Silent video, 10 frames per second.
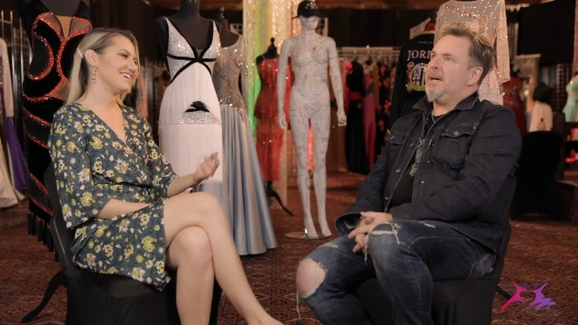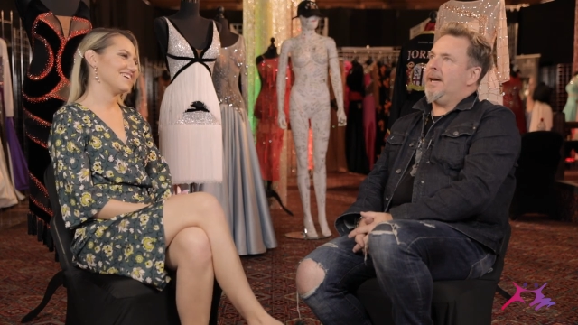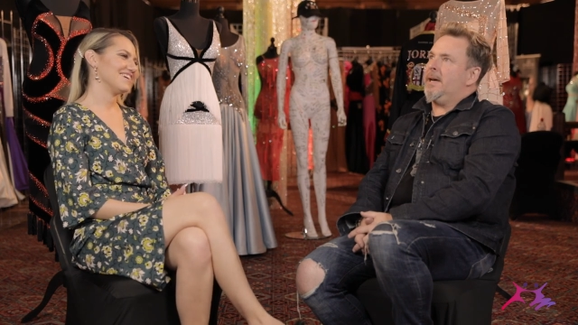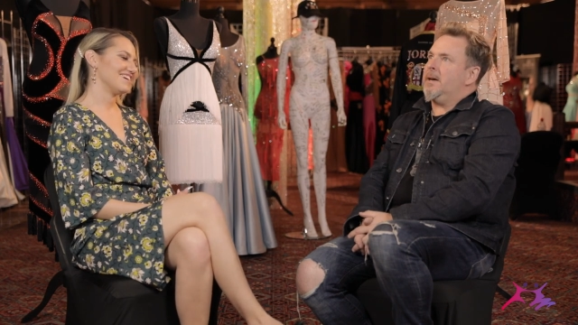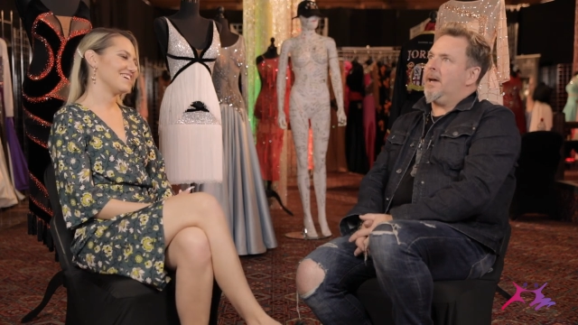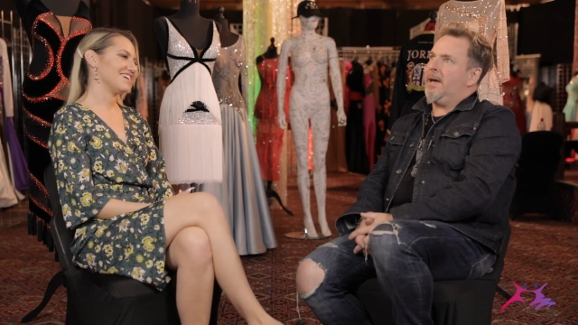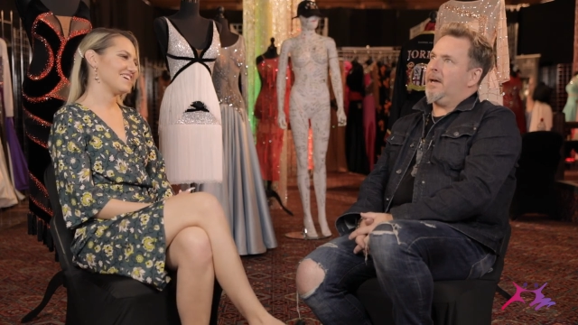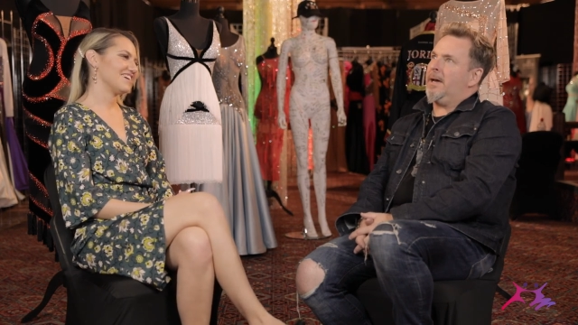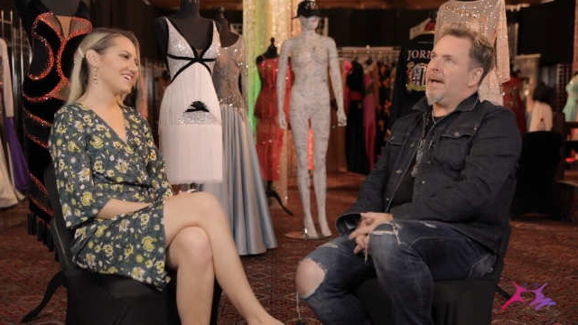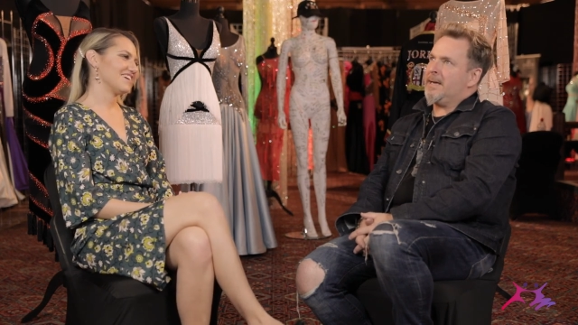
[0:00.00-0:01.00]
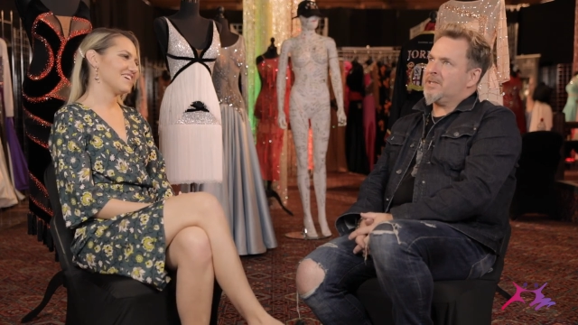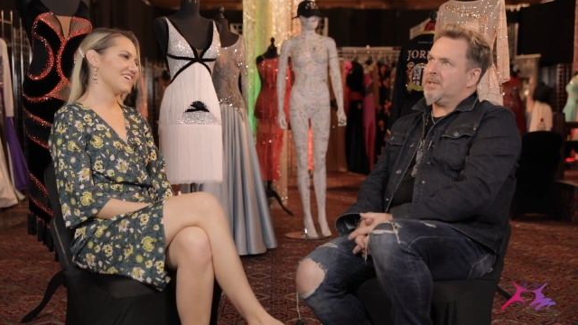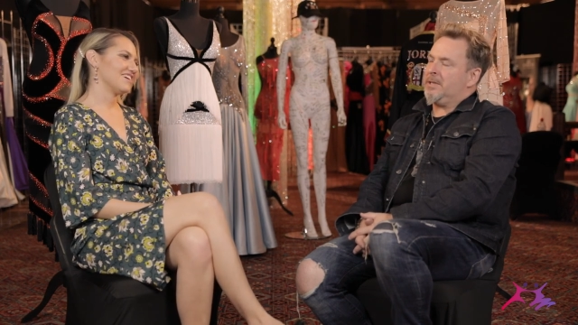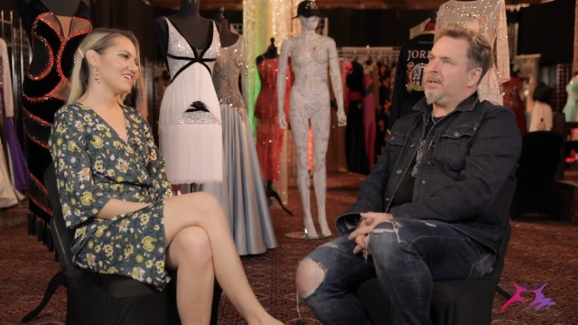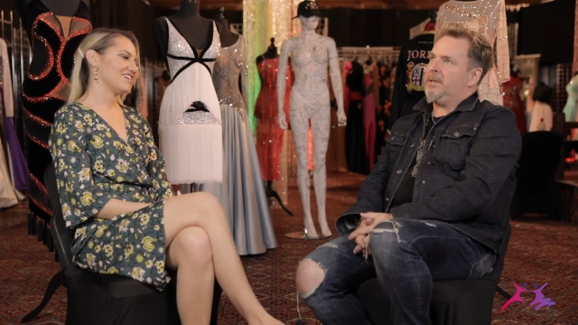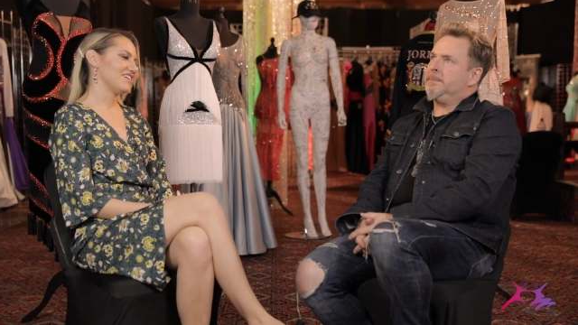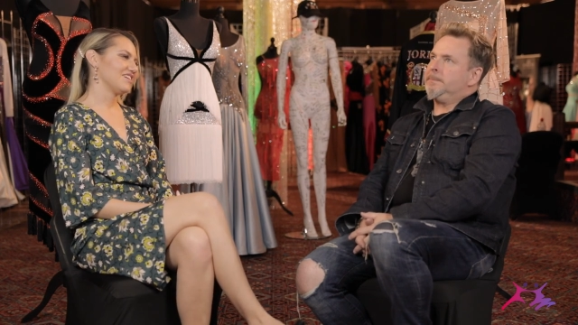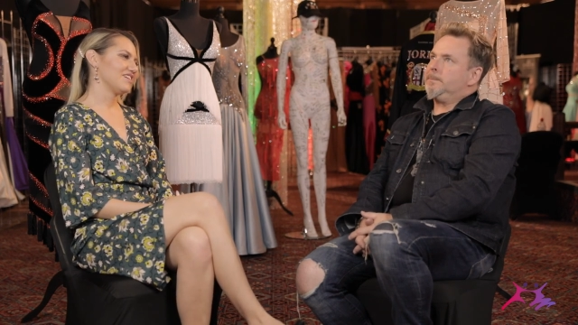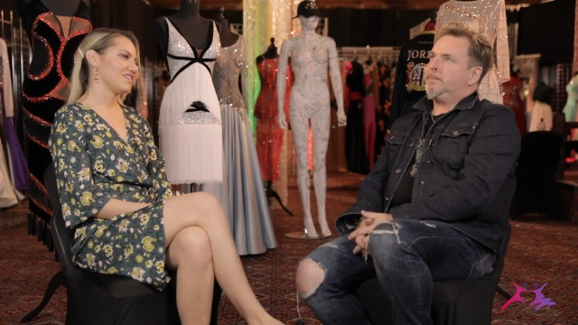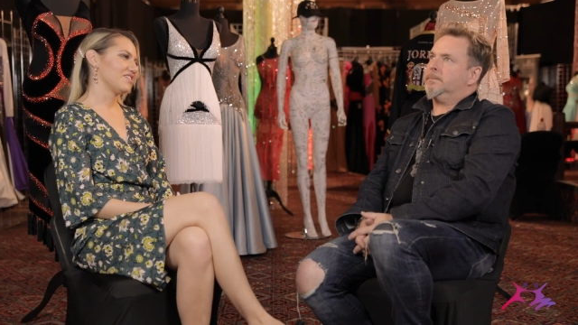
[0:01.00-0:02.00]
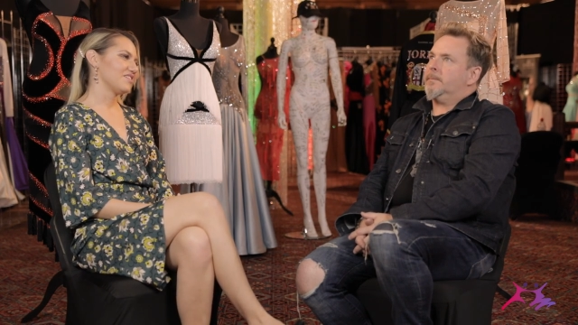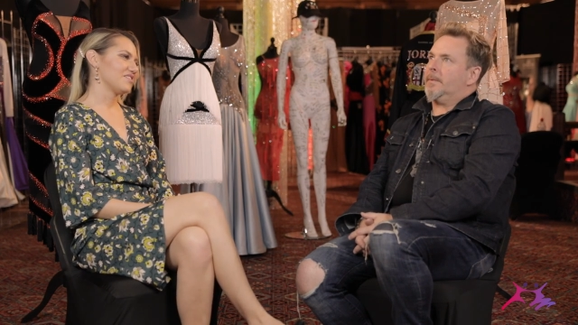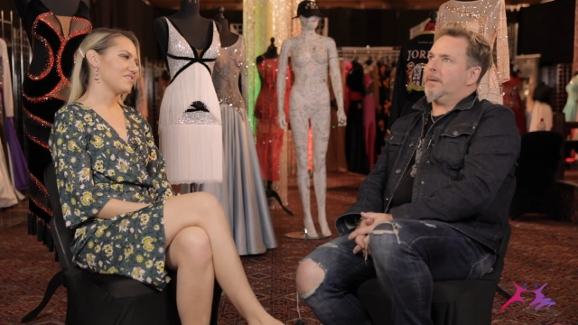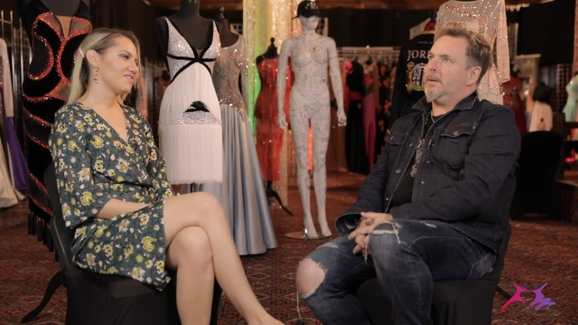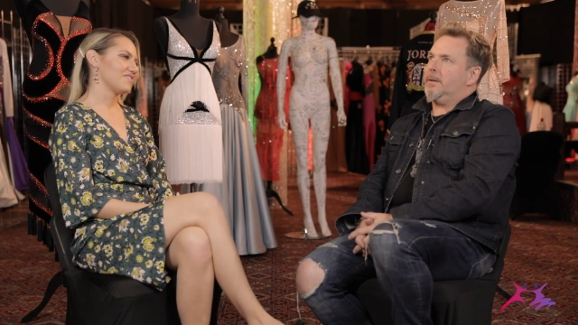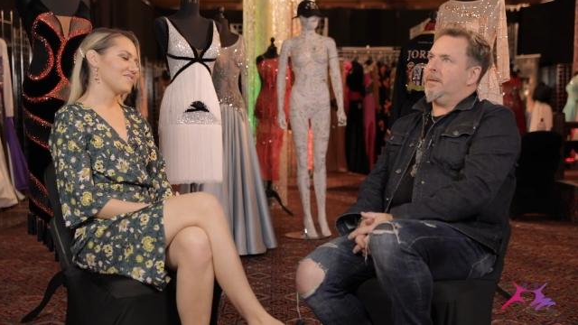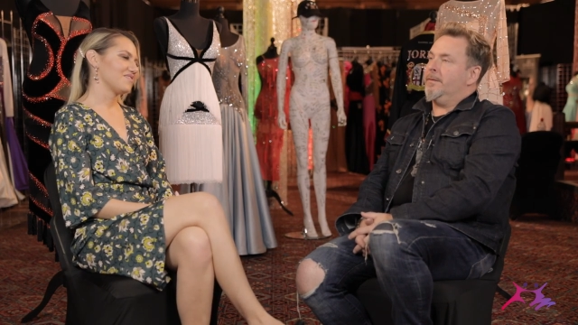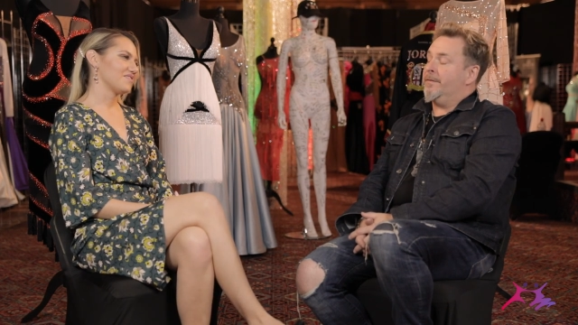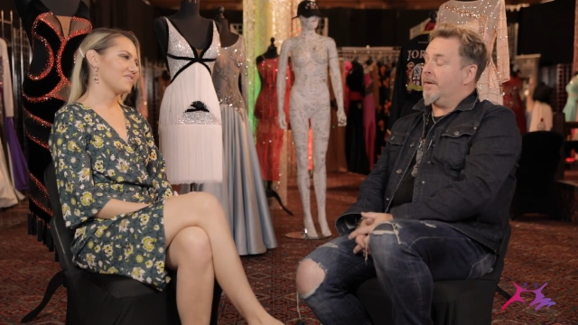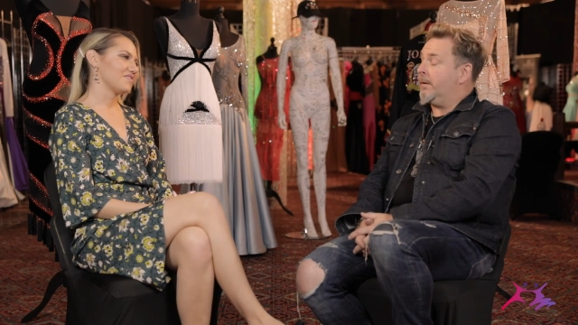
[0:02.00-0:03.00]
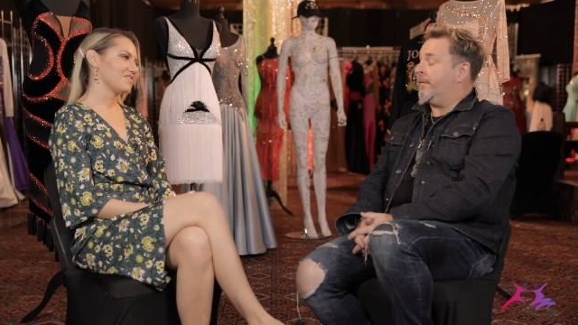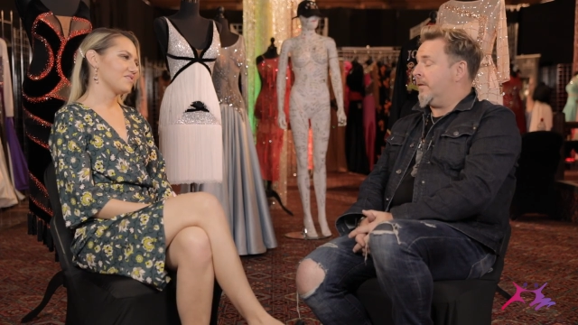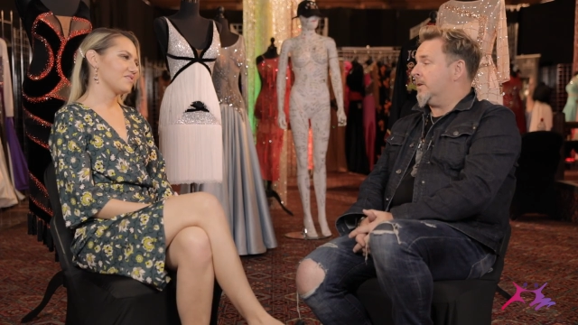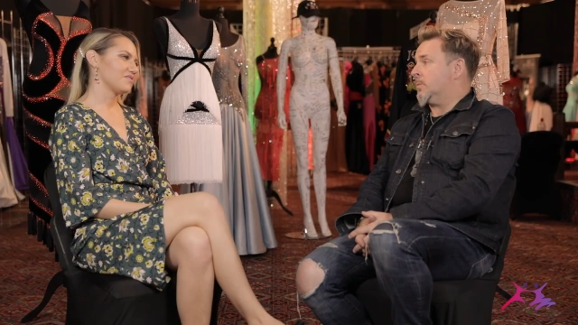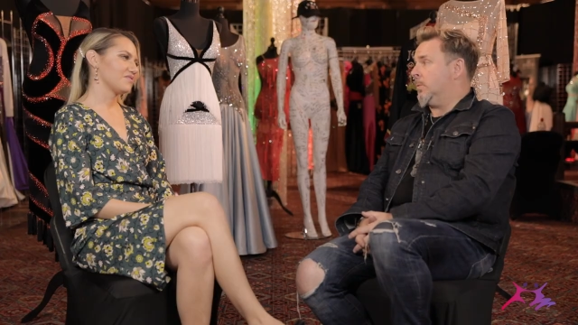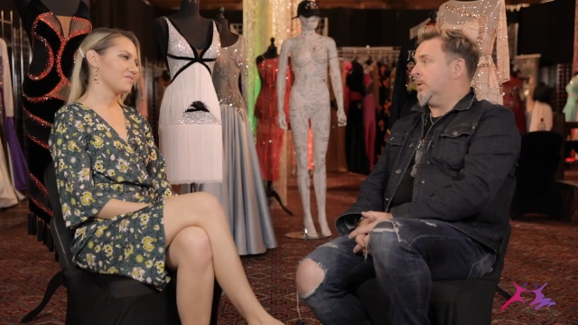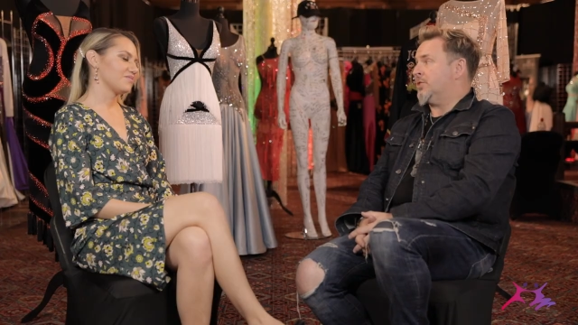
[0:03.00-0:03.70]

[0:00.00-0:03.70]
Speaker 1: I uh, actually, the very first World